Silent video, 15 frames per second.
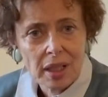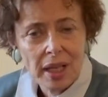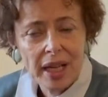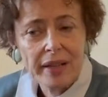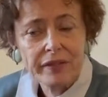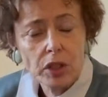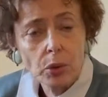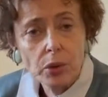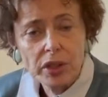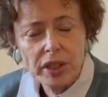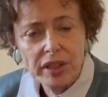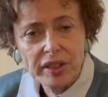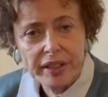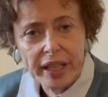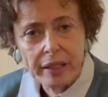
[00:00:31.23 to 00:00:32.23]
I have
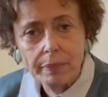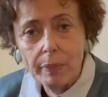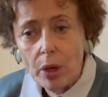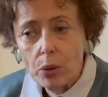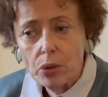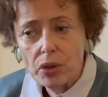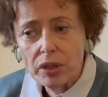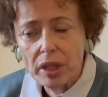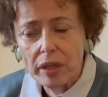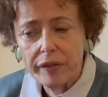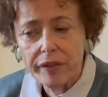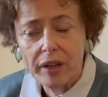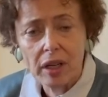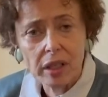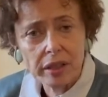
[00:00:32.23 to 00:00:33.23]
noticed that most of
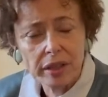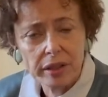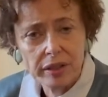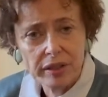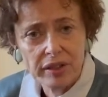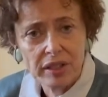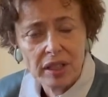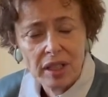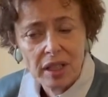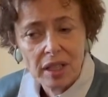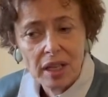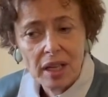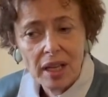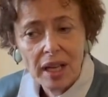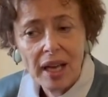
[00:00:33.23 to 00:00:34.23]
artists
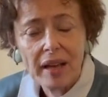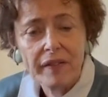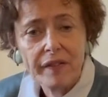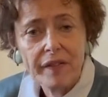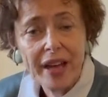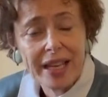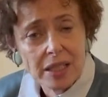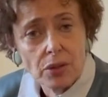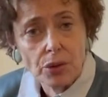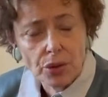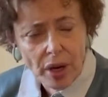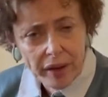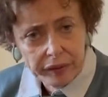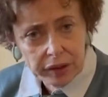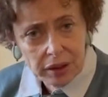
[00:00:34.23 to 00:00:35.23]
have had to
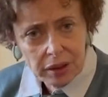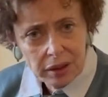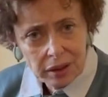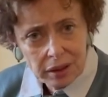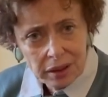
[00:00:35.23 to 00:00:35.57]
travel,